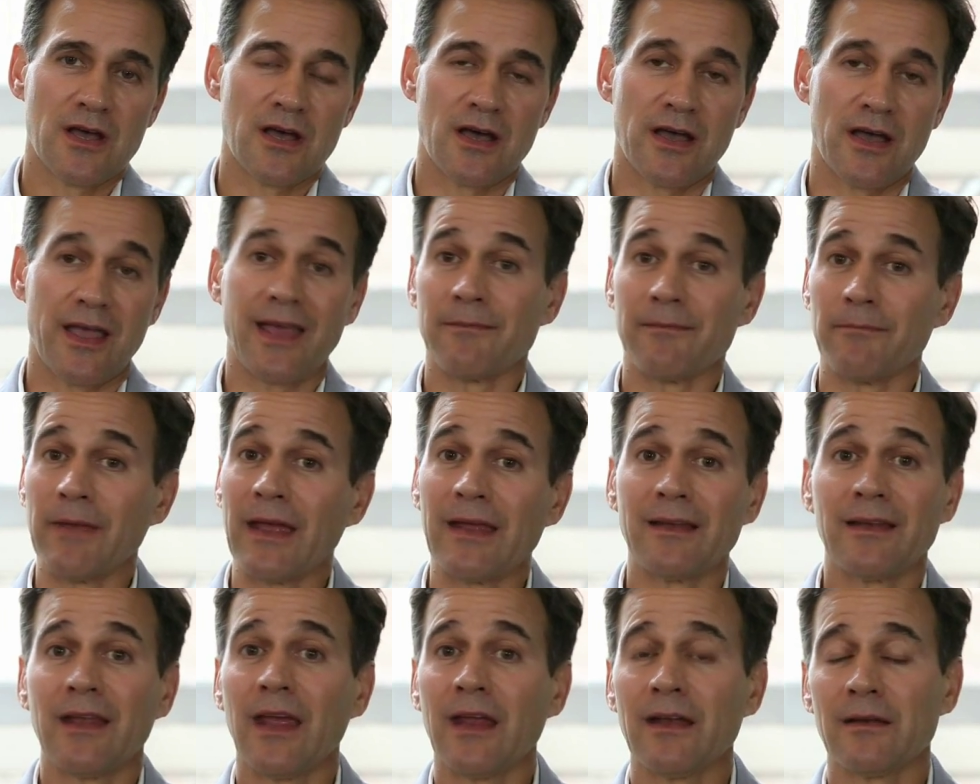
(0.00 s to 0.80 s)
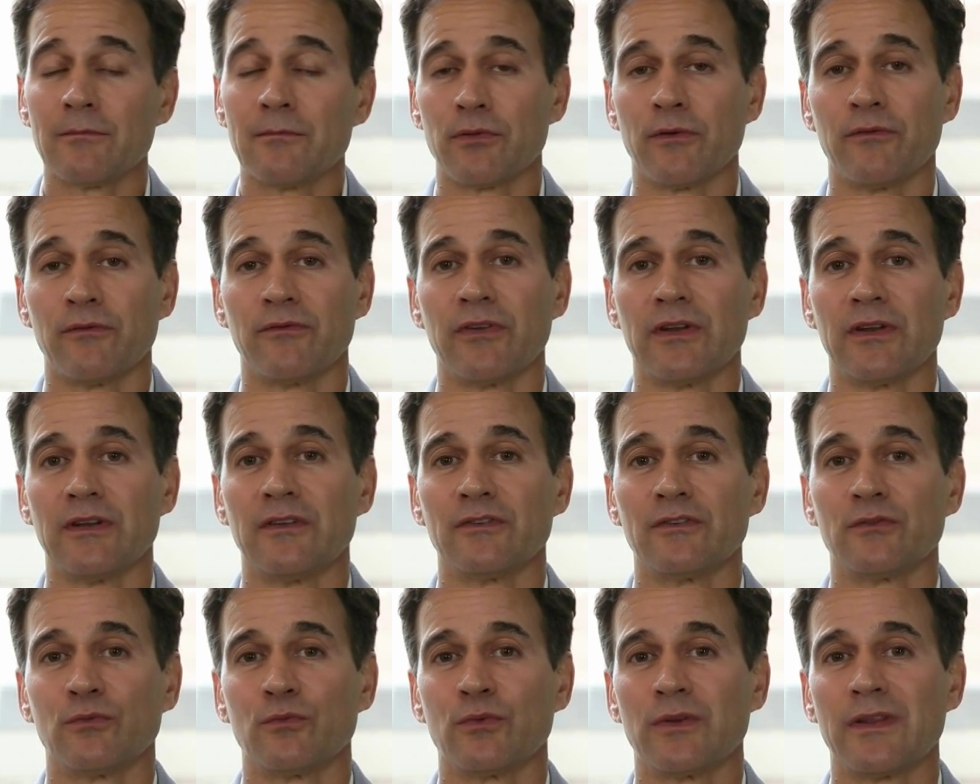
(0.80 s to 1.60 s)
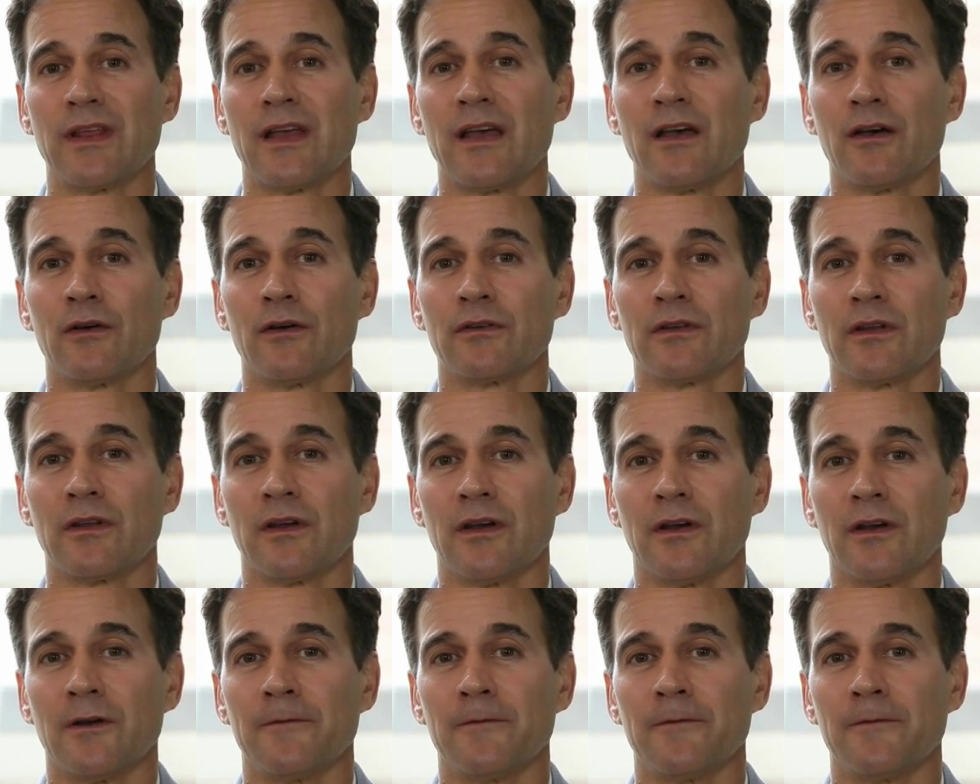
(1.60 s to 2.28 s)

and maintain improved fitness without